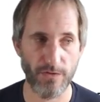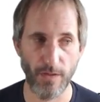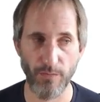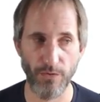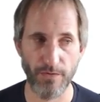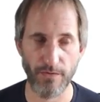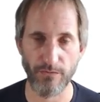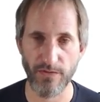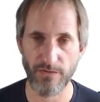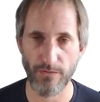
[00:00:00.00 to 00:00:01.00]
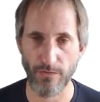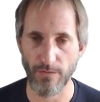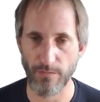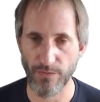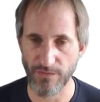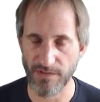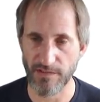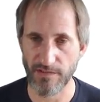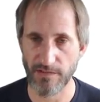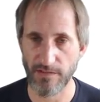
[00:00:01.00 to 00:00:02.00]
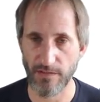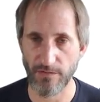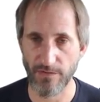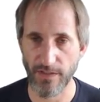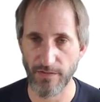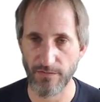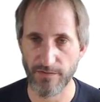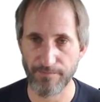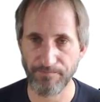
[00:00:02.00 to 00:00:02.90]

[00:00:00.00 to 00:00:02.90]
checkpoint and restore processes and containers.